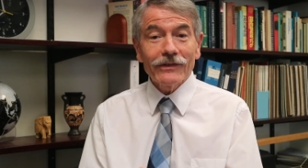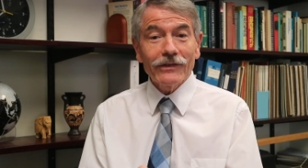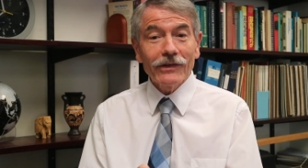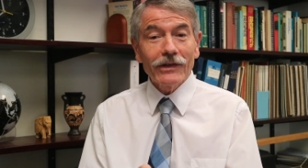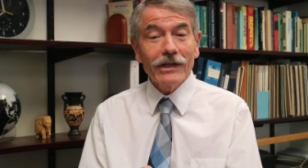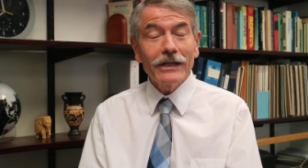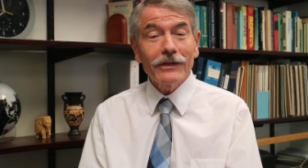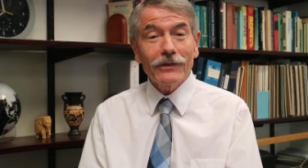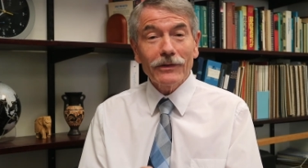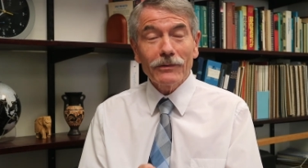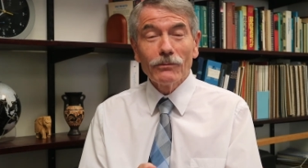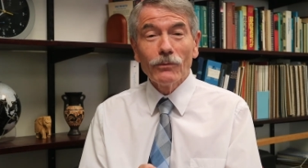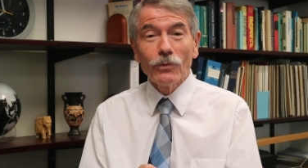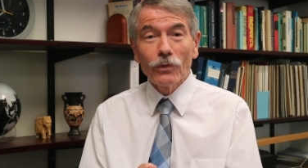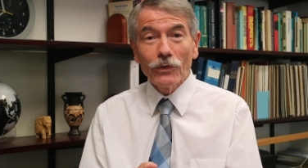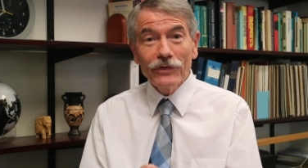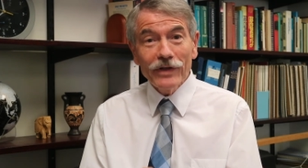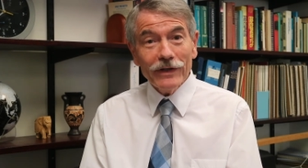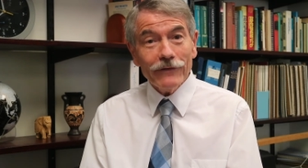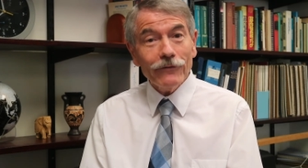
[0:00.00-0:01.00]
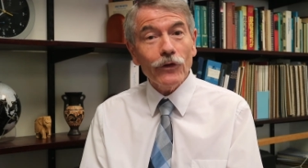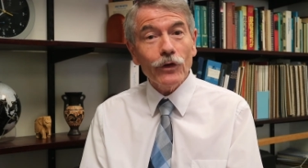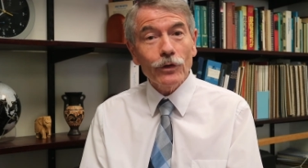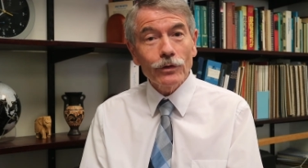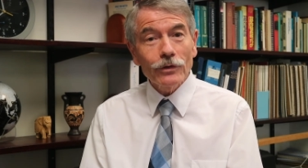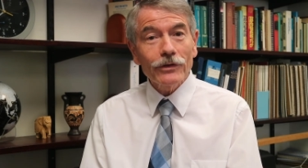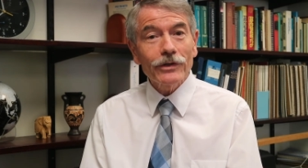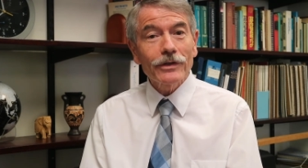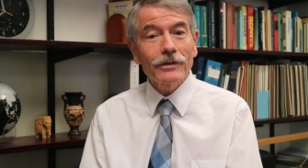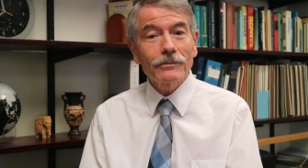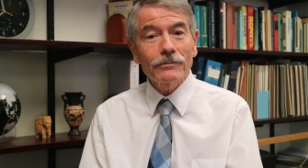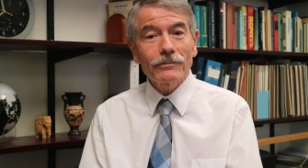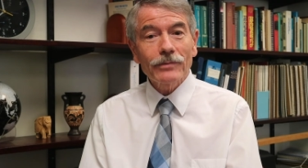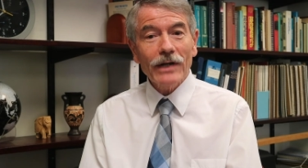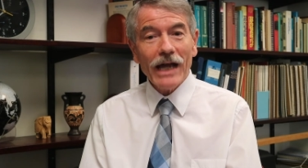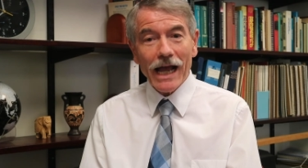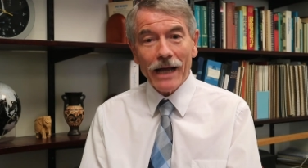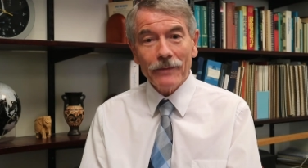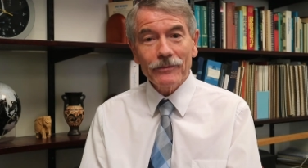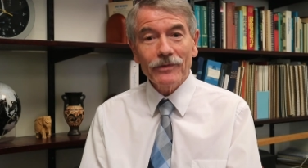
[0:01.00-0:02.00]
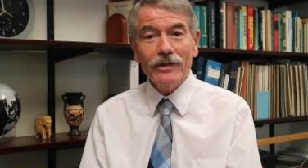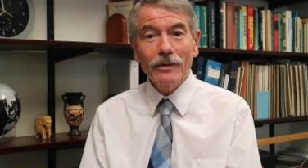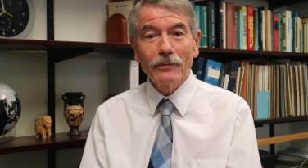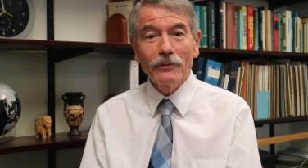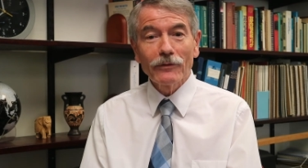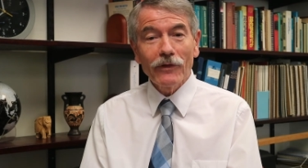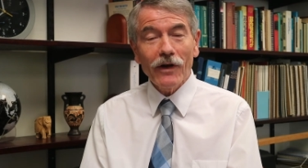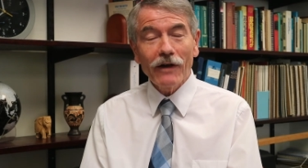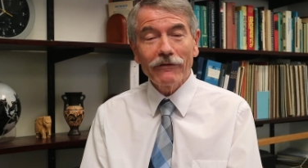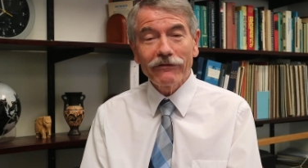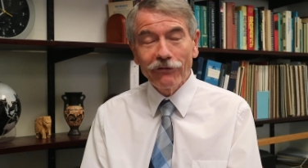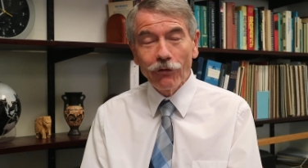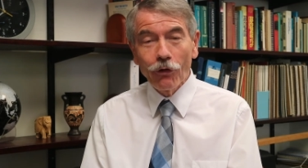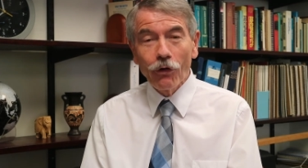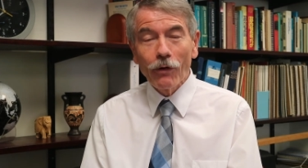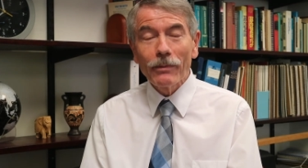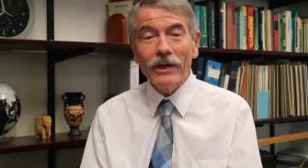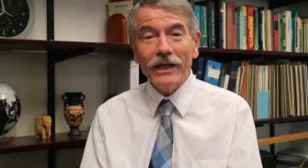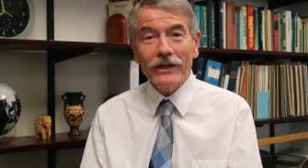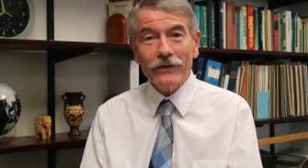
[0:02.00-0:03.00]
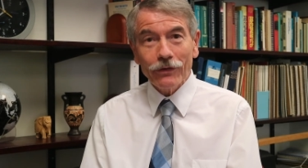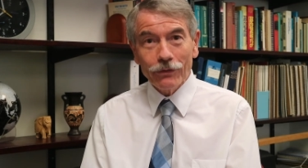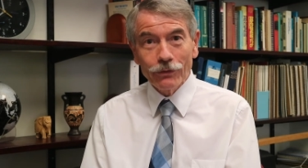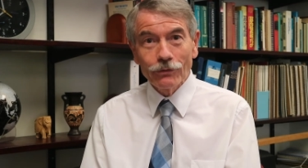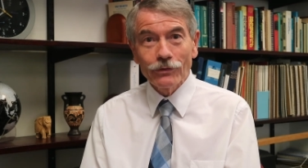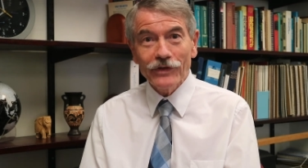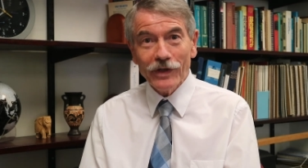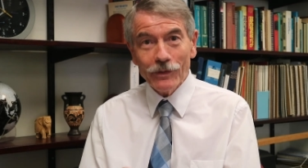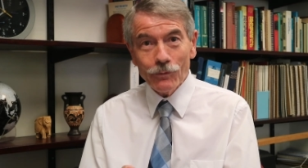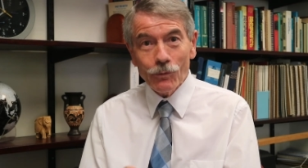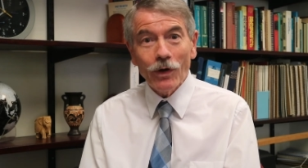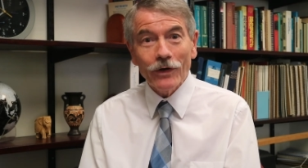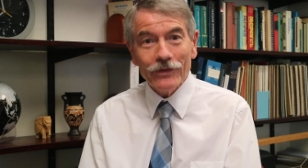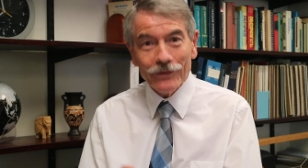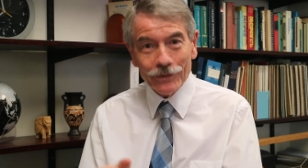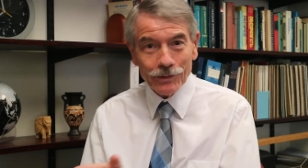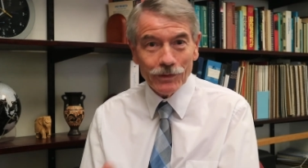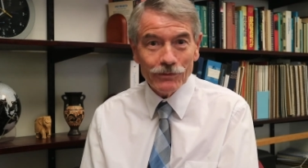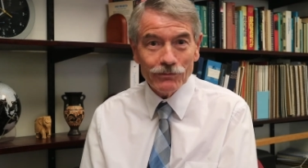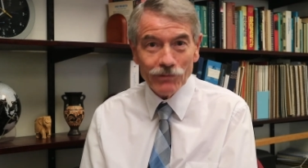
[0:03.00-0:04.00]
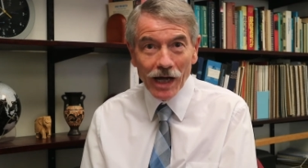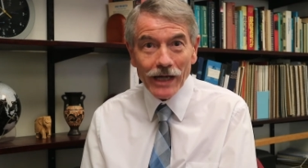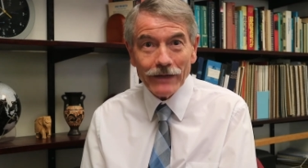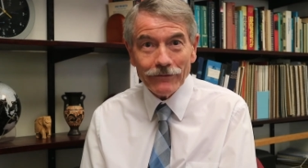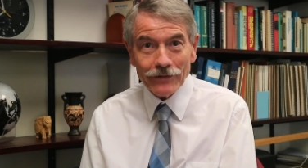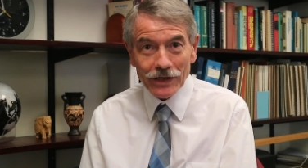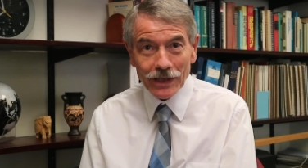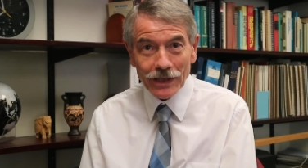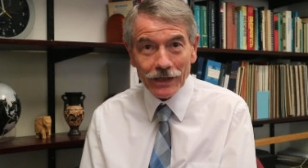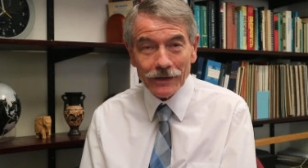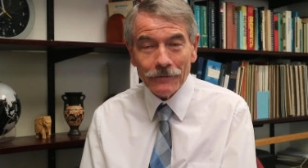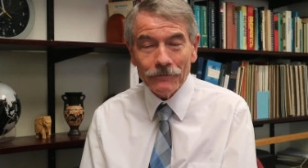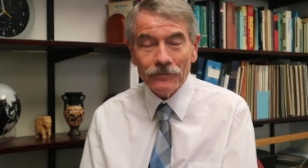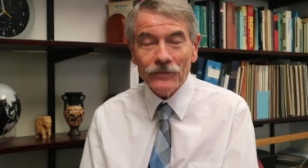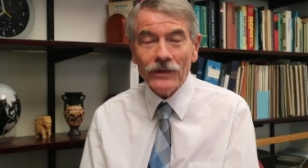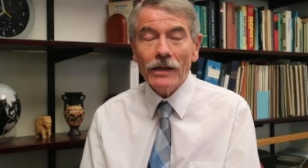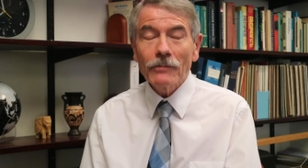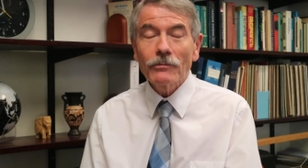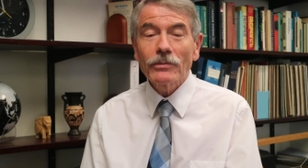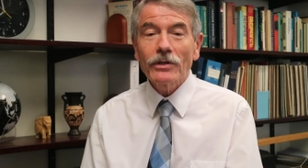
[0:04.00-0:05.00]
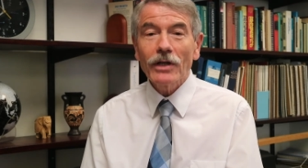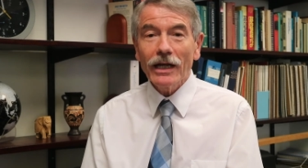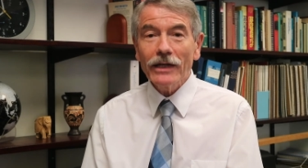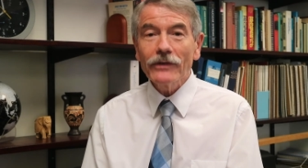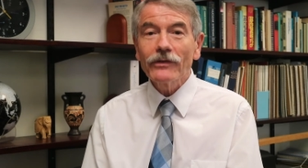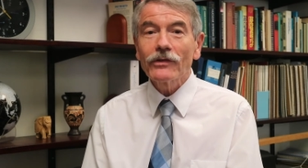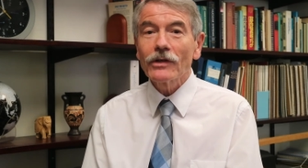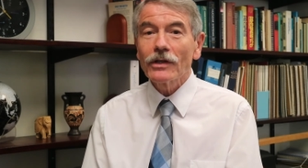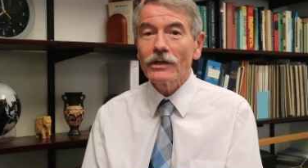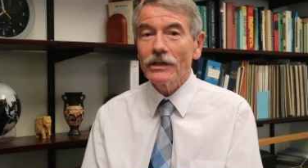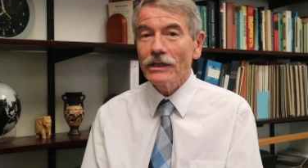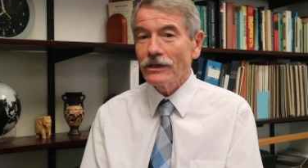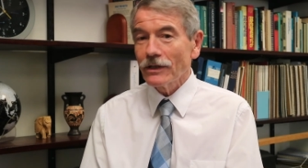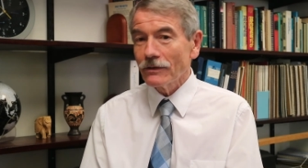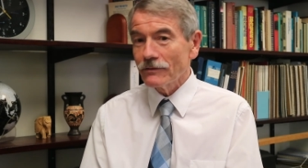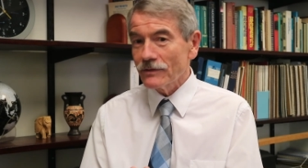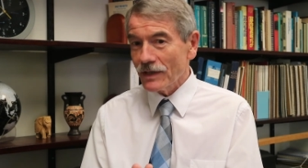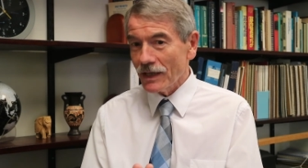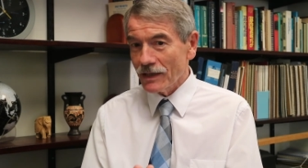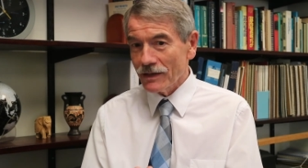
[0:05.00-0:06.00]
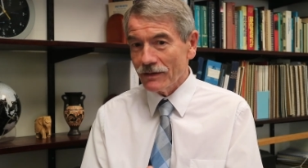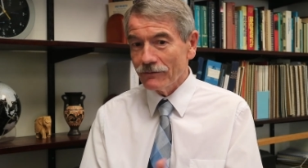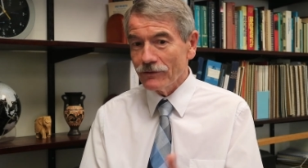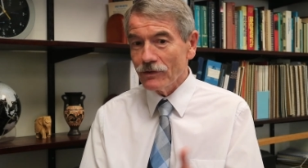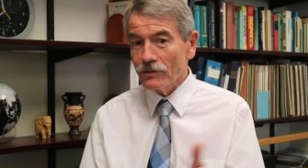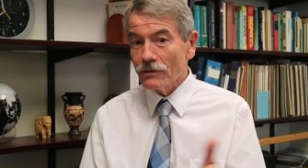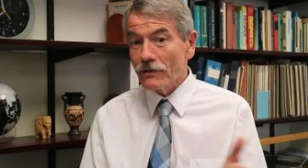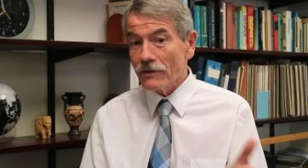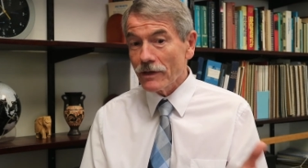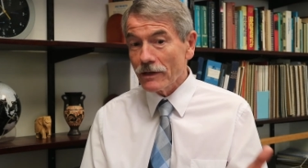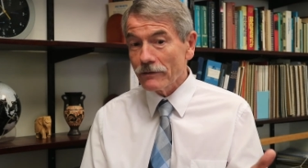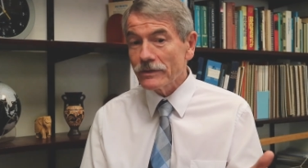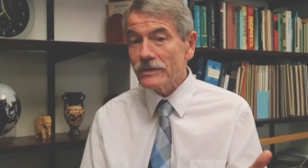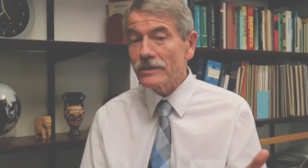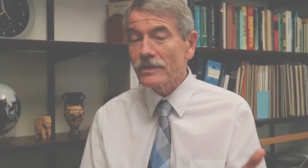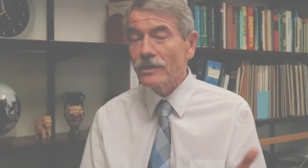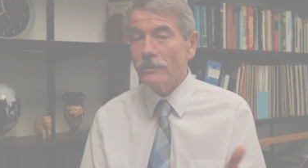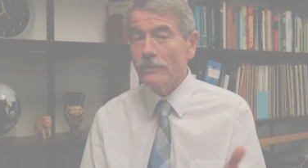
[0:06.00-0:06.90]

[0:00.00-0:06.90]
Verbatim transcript: that it's more difficult than perhaps some of our forebears thought it was to arrive at it. But I certainly don't take the view that there is